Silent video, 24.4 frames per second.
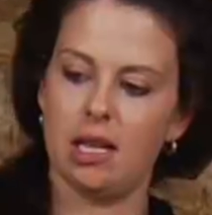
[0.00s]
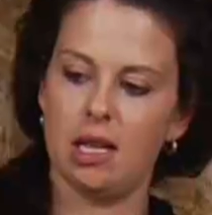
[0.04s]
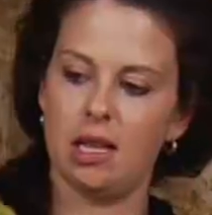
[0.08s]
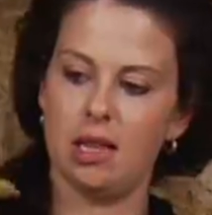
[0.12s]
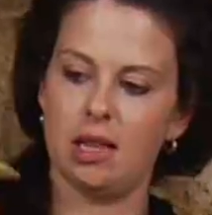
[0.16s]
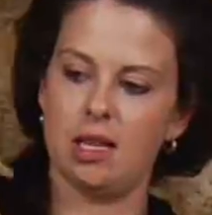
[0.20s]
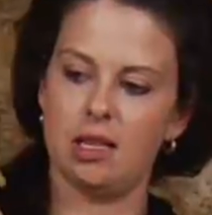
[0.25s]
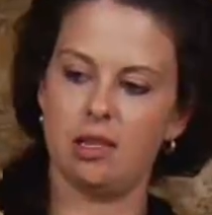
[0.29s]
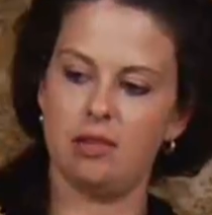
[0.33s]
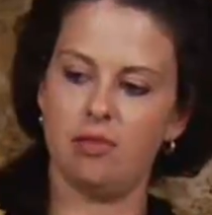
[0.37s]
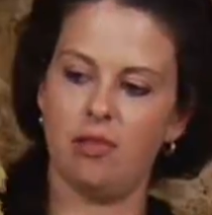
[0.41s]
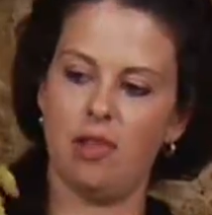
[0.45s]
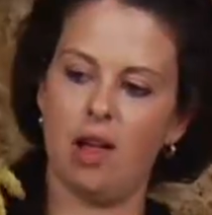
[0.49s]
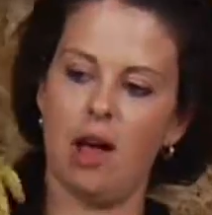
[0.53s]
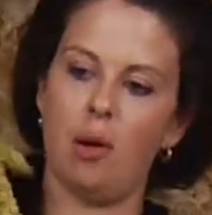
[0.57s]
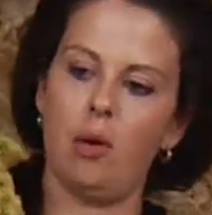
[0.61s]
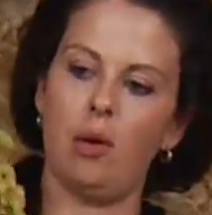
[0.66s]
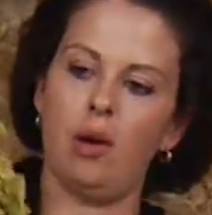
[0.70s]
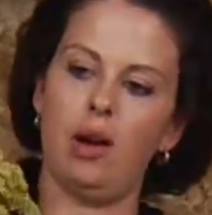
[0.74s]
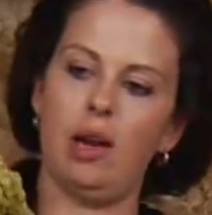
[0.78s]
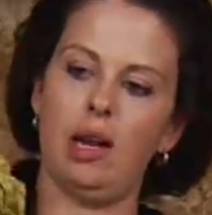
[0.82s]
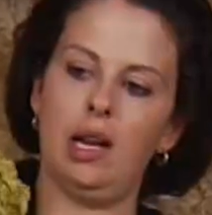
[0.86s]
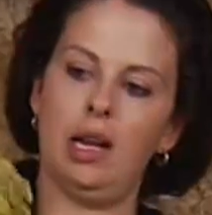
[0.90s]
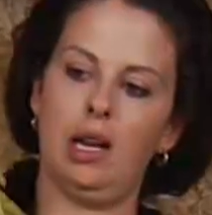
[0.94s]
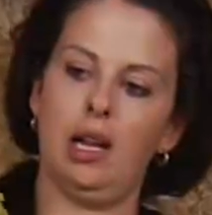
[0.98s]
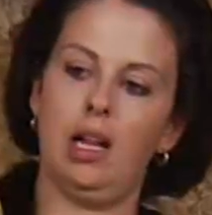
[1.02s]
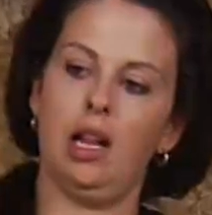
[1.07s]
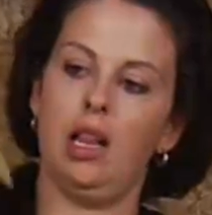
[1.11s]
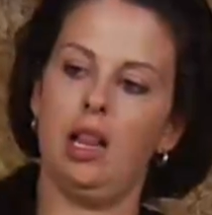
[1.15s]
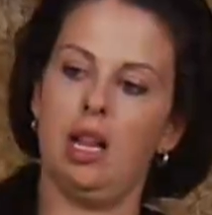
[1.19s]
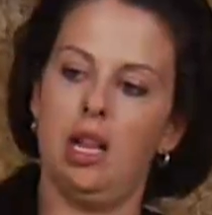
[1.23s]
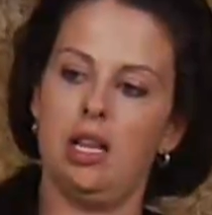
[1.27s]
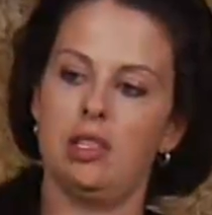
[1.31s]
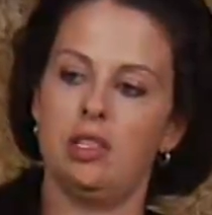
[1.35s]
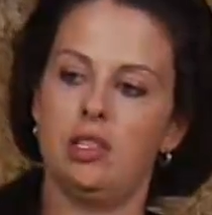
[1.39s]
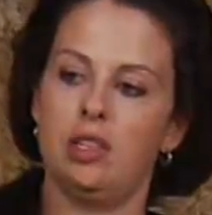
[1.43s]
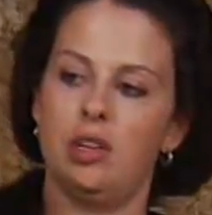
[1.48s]
this flower in
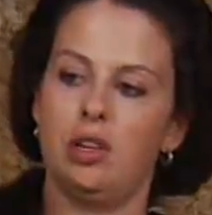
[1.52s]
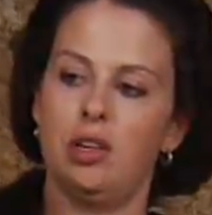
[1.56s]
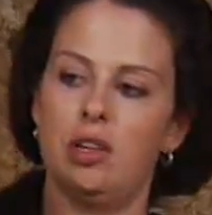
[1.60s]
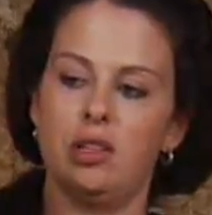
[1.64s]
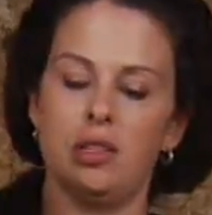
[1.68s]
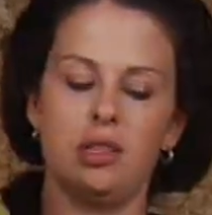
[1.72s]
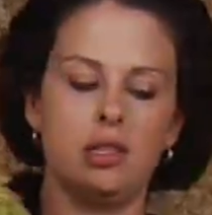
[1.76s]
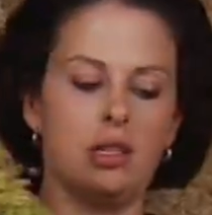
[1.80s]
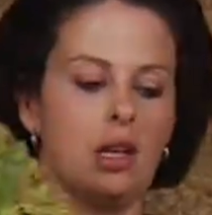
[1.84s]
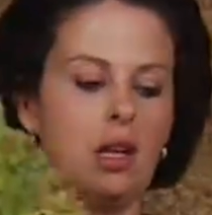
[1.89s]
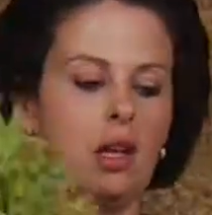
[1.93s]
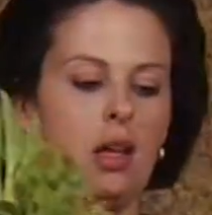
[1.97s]
clusters,